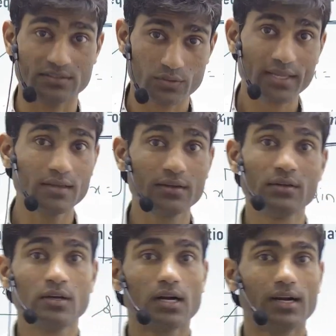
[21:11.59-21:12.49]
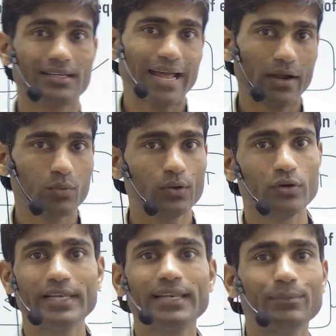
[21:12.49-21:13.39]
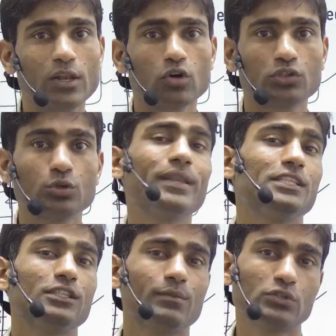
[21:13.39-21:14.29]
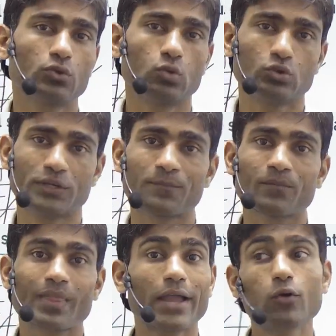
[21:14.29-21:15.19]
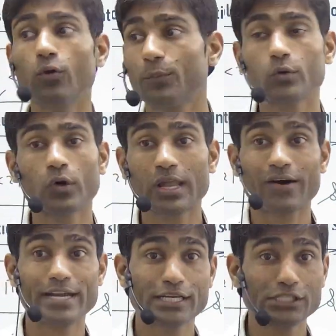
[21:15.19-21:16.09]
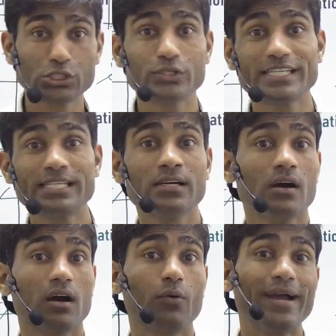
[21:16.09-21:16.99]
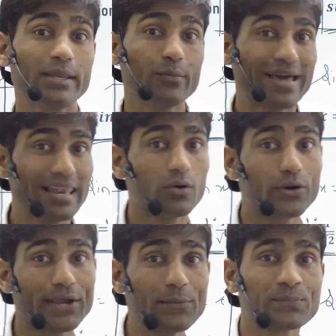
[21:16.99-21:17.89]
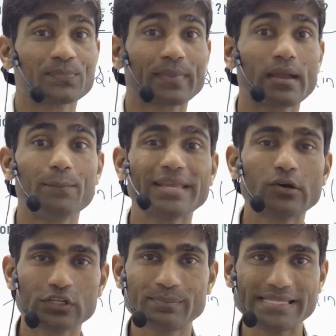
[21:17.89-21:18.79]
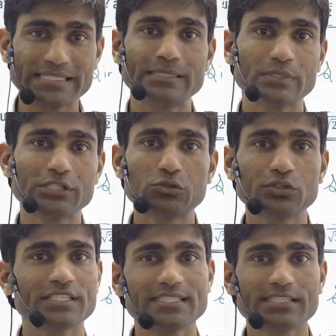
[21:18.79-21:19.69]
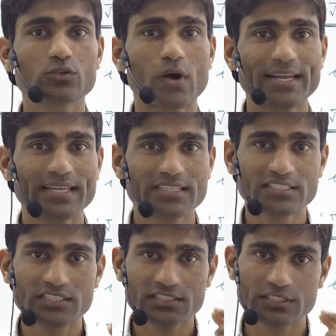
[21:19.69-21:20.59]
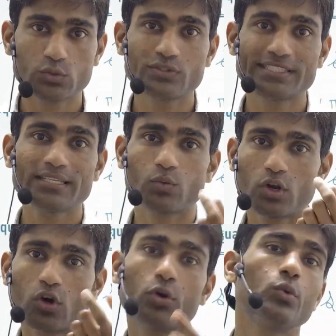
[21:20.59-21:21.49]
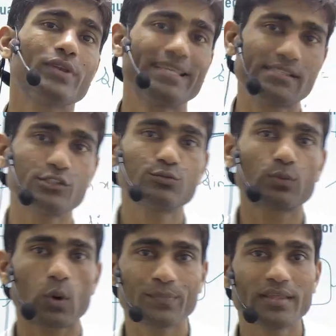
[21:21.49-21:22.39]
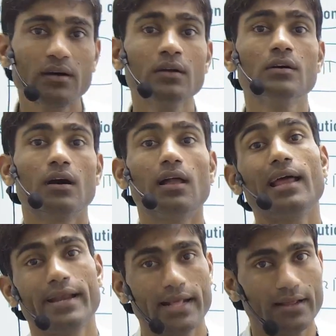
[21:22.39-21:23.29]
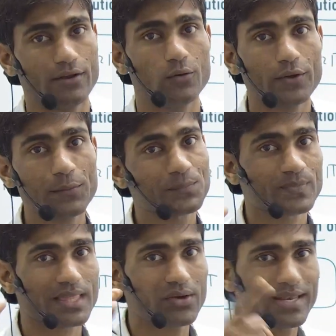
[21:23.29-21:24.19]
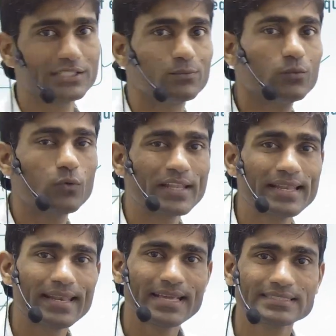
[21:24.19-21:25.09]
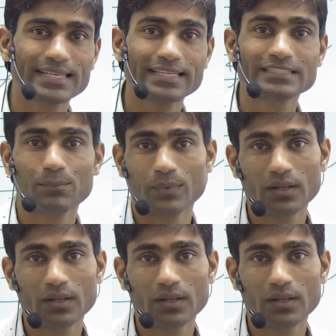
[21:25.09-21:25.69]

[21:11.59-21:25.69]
Okay, that one only belongs to principal solution. I hope you all have understood it very well. Okay, because principal solution, it is quite easy, just using one or two results from the allied angle. Okay, now let's move for the next example.